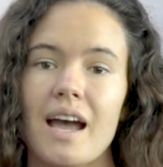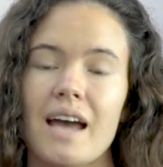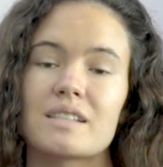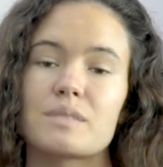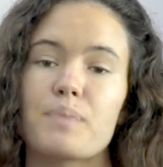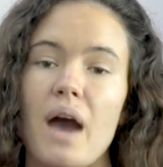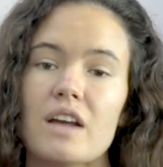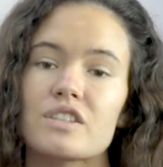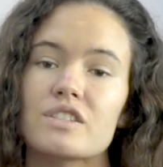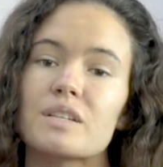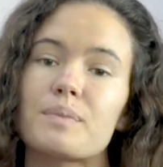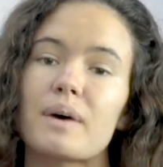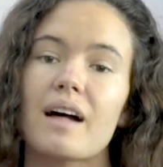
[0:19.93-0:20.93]
and is
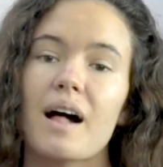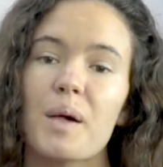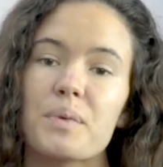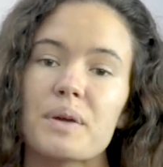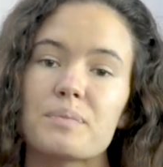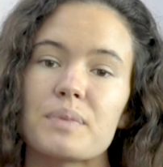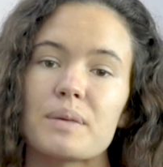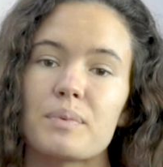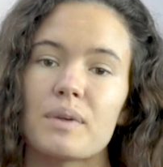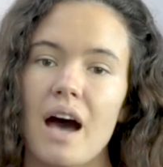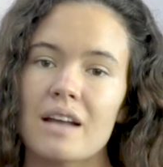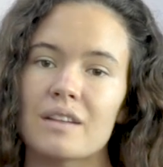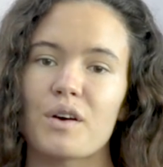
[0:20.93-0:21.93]
passionate about helping
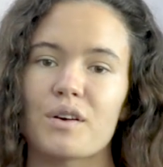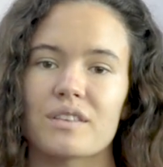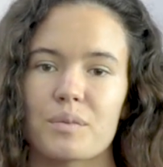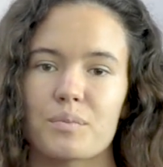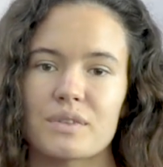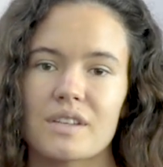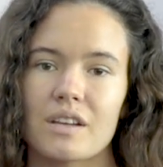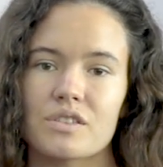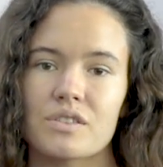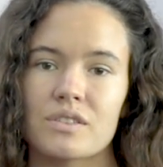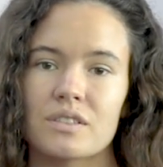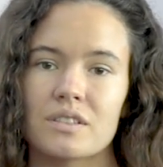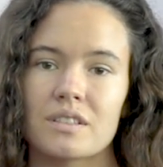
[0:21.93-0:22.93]
people unlock their
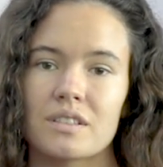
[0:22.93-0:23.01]
potential.